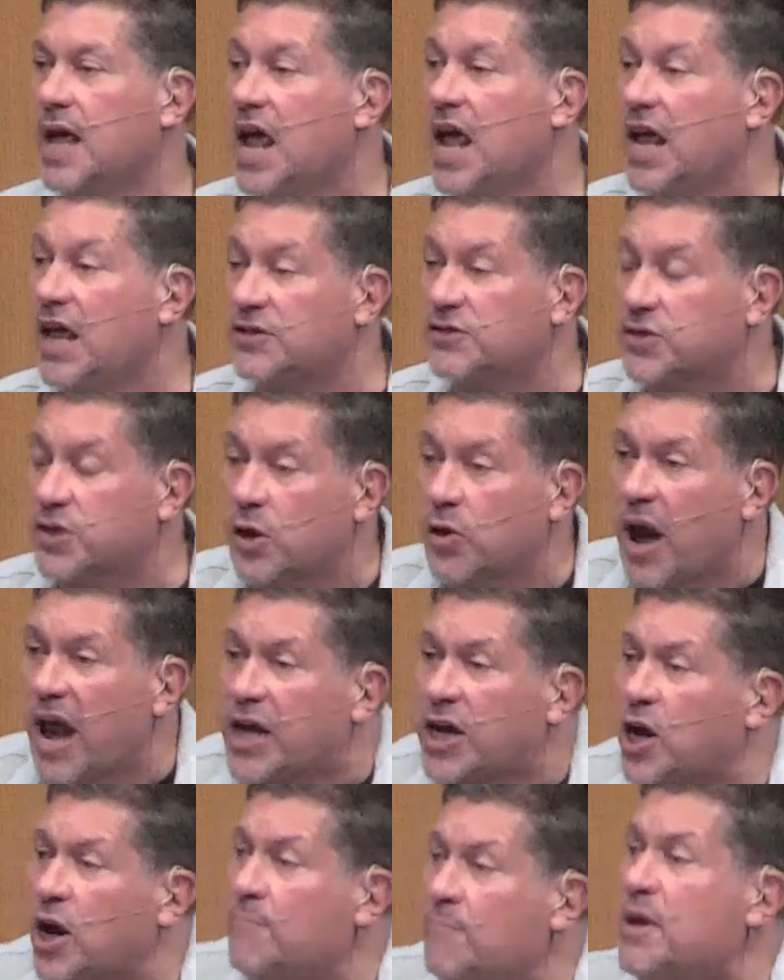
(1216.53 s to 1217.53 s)
It's the
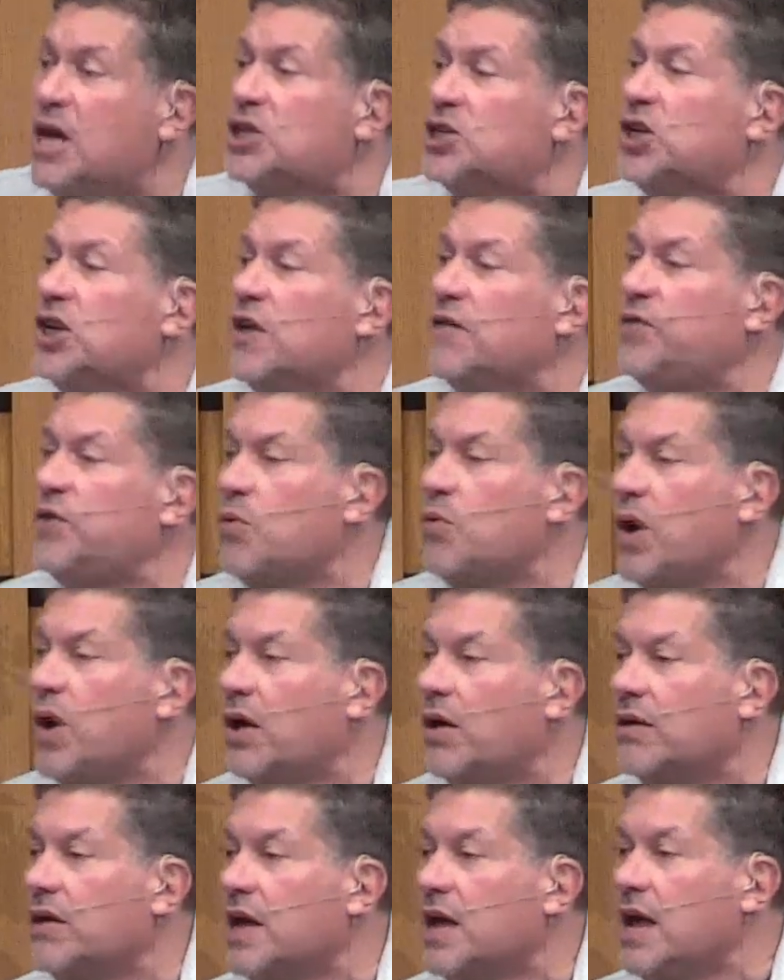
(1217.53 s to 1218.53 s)
Great Commission, if you
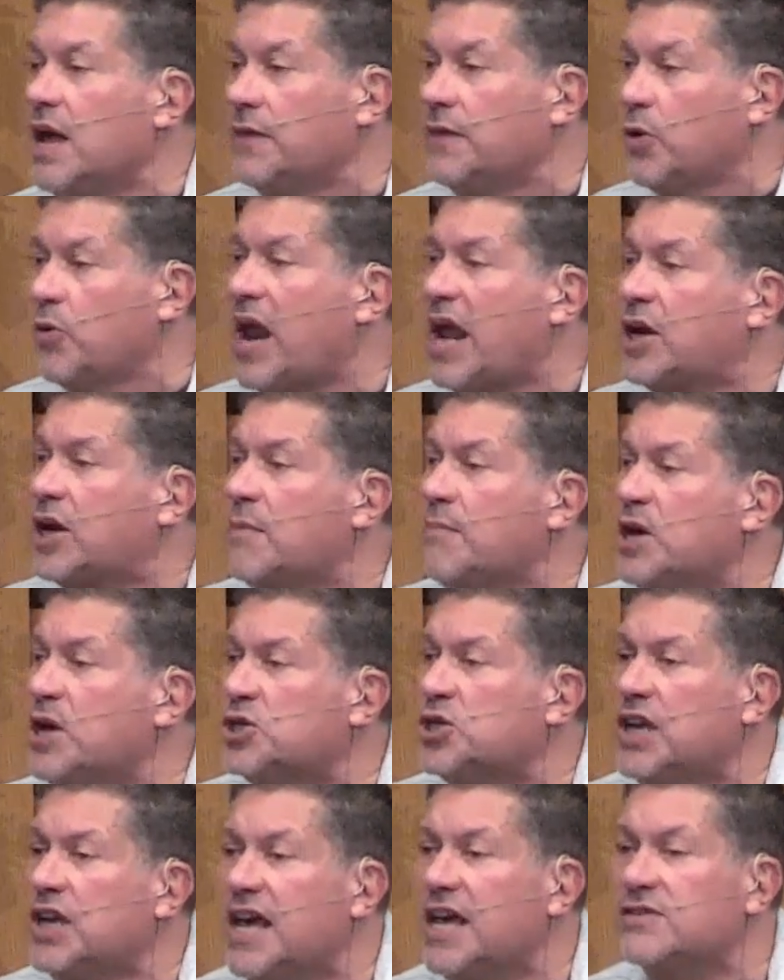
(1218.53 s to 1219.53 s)
will. The Great
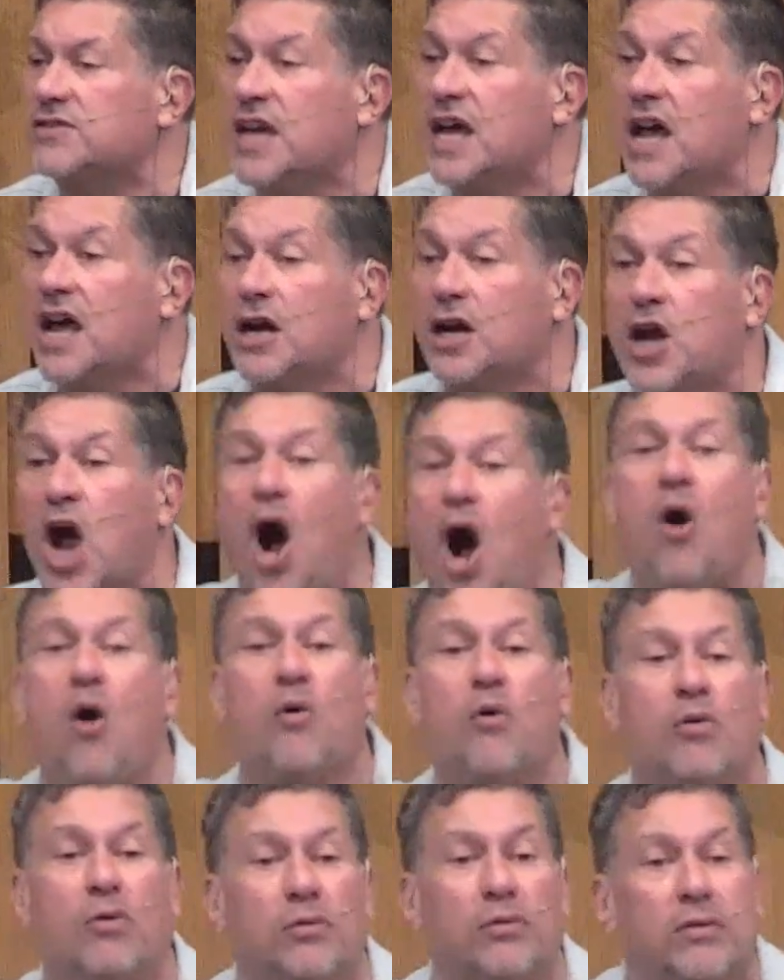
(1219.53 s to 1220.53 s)
Commission is
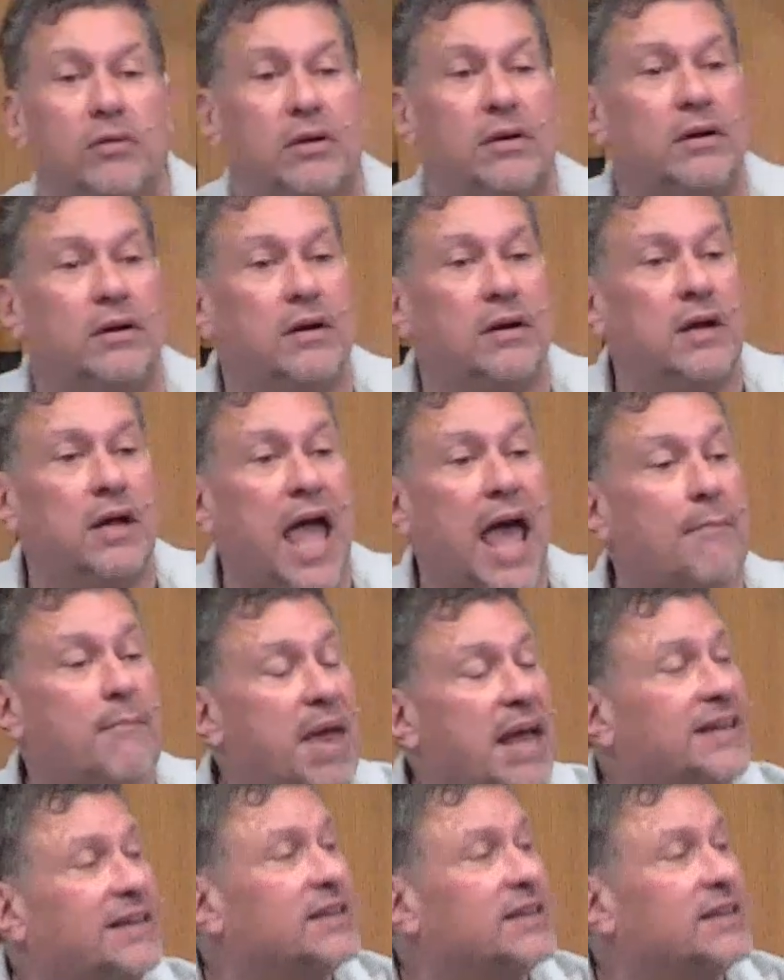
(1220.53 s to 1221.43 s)
go and make